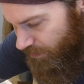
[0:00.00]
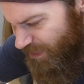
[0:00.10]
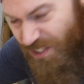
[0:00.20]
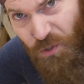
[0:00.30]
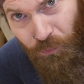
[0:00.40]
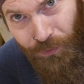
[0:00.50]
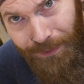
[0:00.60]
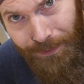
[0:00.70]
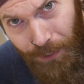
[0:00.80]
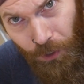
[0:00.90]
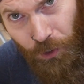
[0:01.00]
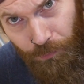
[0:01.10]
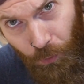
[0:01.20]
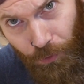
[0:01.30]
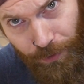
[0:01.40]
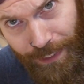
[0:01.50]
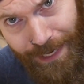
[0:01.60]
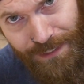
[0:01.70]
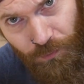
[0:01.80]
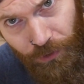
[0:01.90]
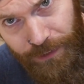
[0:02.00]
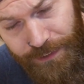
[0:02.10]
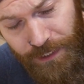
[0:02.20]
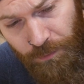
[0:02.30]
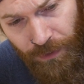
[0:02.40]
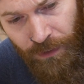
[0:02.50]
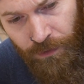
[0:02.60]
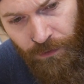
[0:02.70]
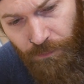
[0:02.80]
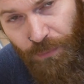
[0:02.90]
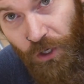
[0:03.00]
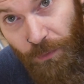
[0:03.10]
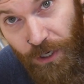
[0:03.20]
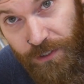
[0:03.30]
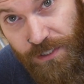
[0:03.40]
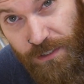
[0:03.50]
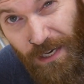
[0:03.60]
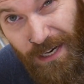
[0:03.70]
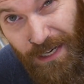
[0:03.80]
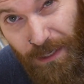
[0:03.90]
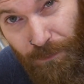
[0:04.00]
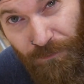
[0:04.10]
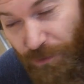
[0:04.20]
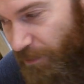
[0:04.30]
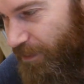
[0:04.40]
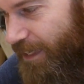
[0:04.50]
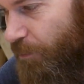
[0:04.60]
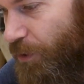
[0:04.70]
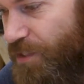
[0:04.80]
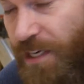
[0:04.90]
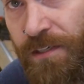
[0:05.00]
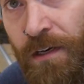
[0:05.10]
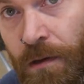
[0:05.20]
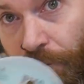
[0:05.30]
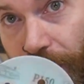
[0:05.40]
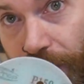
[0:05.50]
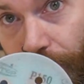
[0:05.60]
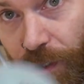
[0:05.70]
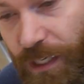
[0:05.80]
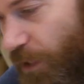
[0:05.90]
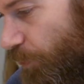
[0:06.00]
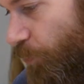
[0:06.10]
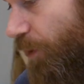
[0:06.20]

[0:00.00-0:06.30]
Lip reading: This is a really hard board and I had some really deep burn marks from my flattening process, but I'm gonna hit with